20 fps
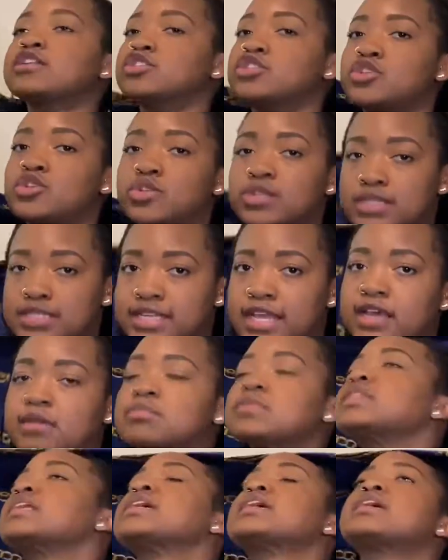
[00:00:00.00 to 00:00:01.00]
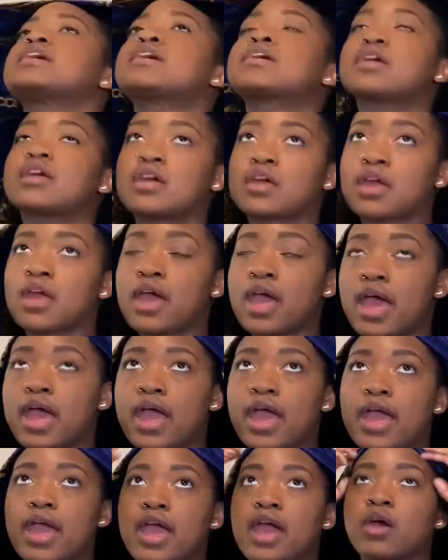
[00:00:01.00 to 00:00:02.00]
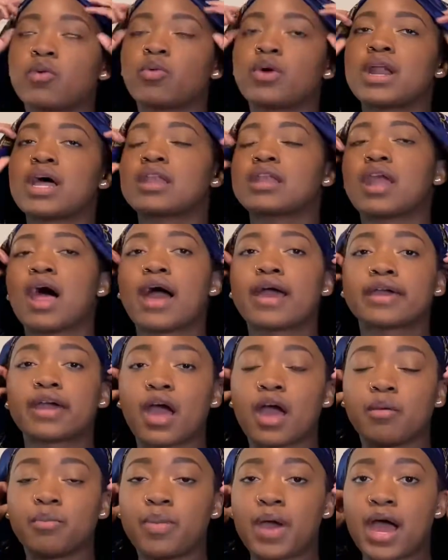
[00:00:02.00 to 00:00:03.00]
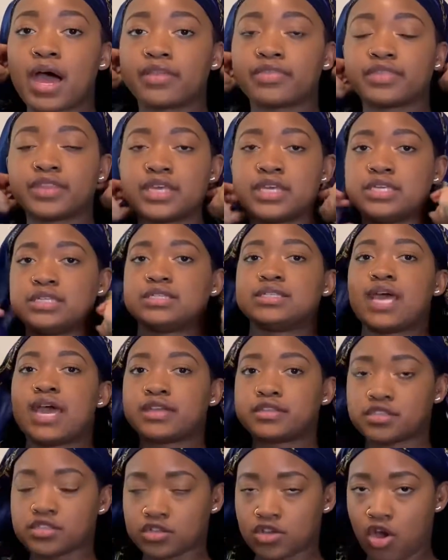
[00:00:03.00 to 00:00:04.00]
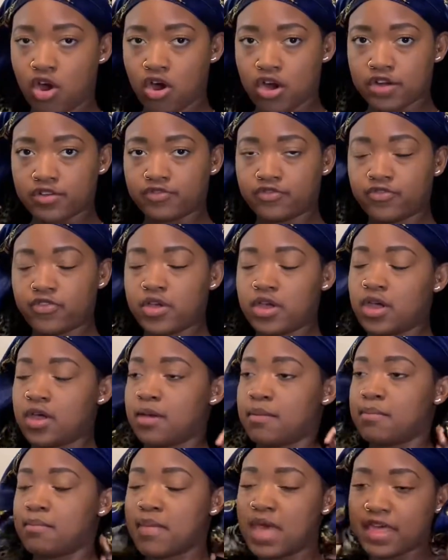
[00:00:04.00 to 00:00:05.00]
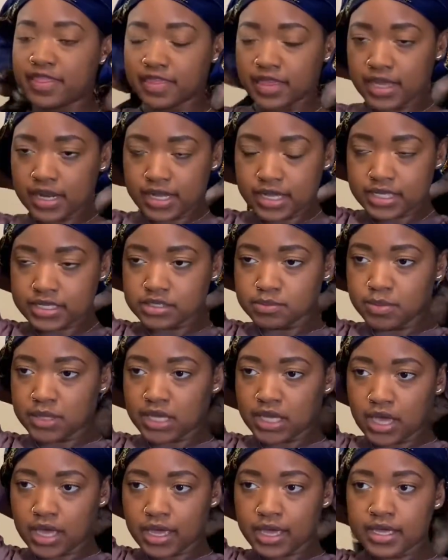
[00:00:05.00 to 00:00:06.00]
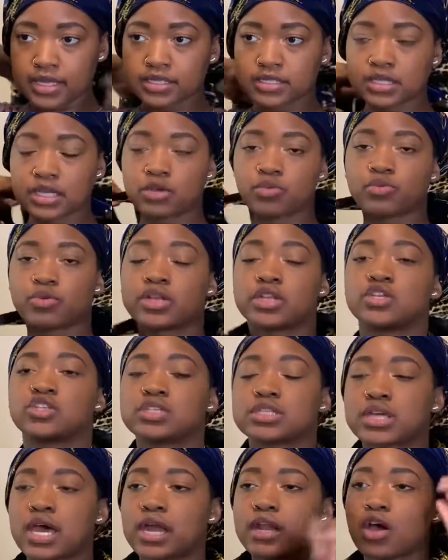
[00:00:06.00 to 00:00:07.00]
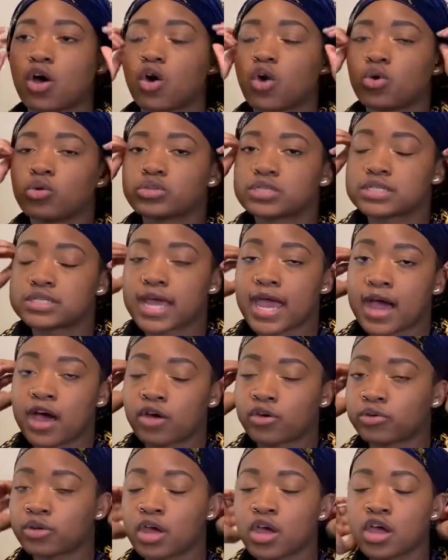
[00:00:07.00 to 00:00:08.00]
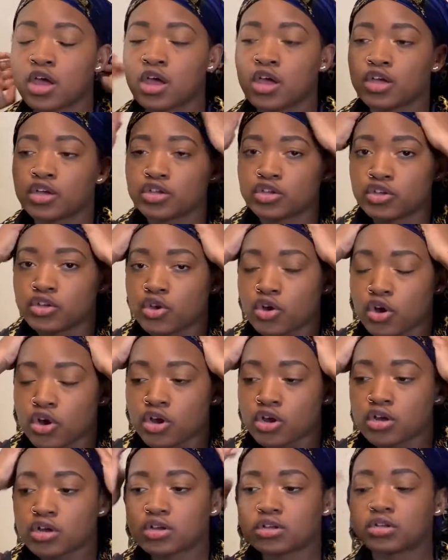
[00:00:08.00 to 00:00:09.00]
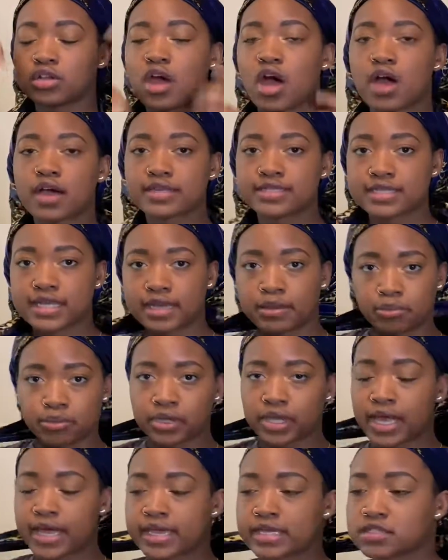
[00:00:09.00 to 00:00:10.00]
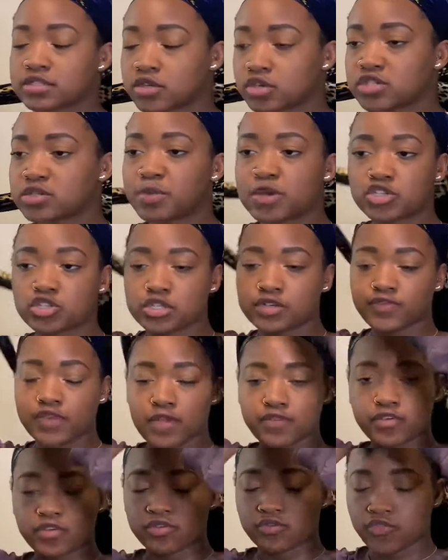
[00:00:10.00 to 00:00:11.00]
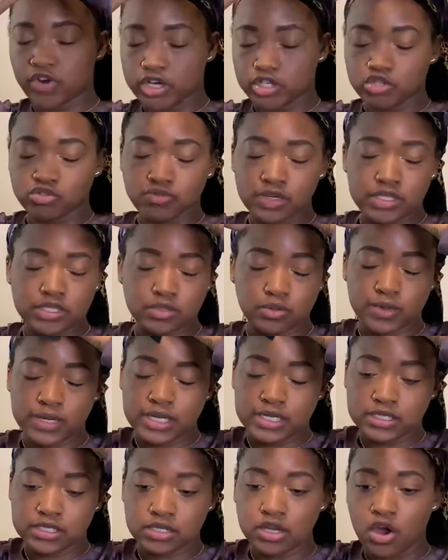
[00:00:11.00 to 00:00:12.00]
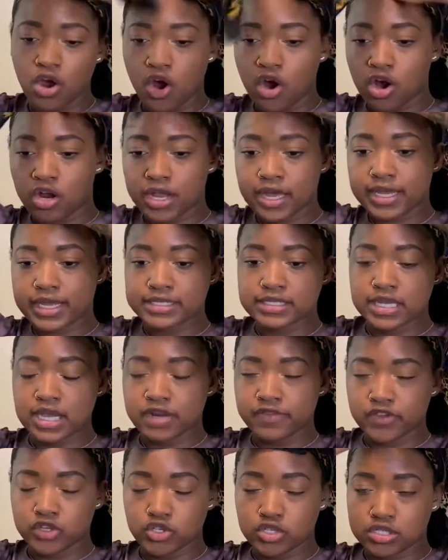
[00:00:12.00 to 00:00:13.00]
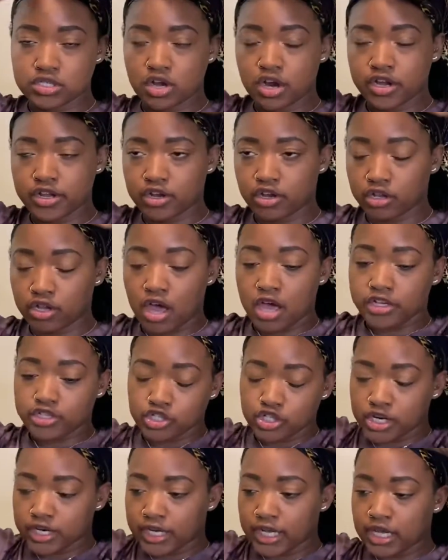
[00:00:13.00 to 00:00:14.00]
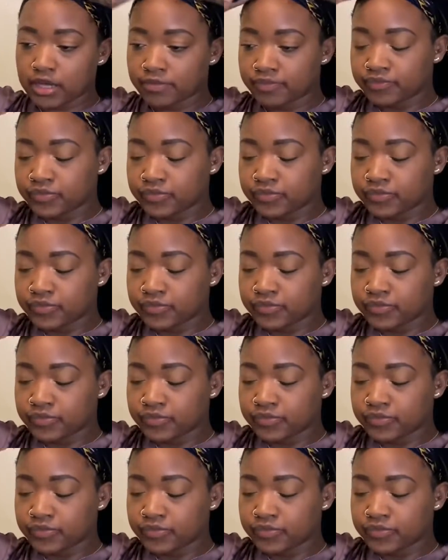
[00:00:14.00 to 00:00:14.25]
do the same thing. And what I like about the satin scarf method is because it really just kind of holds down your locks in place. So especially if you have a fresh retwist, or like I said, if you just started your lock journey,